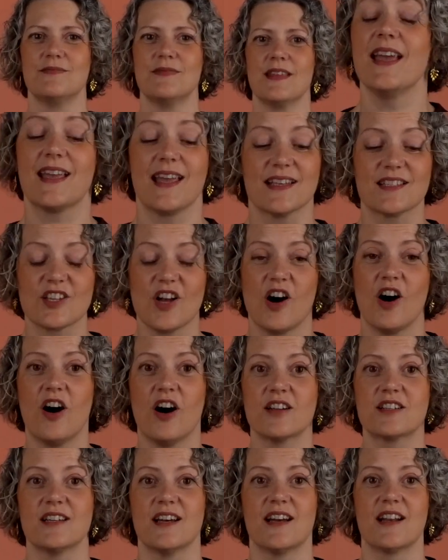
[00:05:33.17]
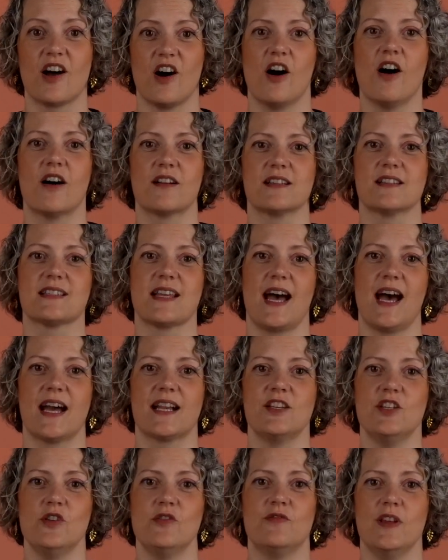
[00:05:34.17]
It gets harder and harder to
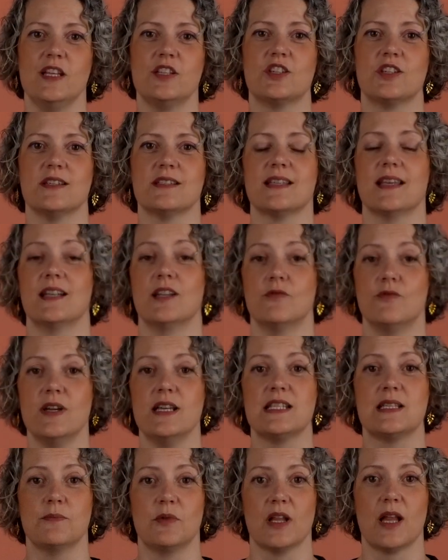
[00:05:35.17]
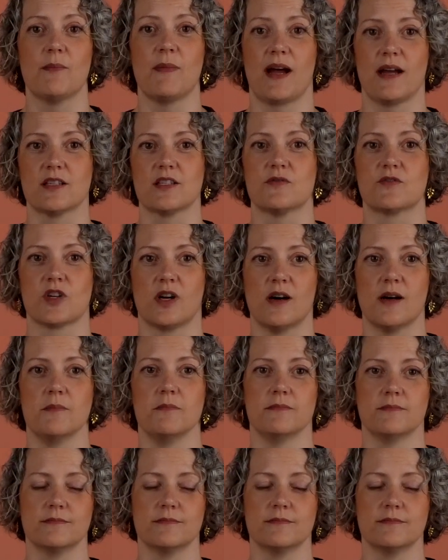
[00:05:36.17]
add new features in a reasonable amount of time.